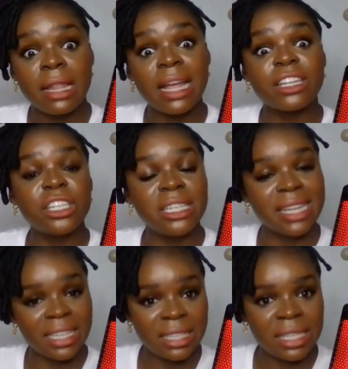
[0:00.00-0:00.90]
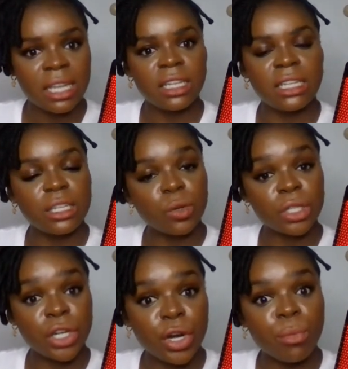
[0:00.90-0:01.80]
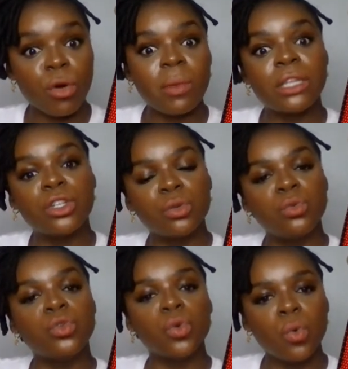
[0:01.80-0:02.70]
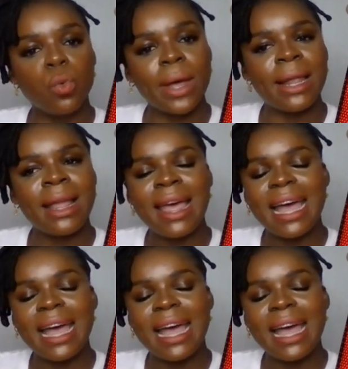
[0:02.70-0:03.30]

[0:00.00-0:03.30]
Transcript: that yes, this was her moment to do well.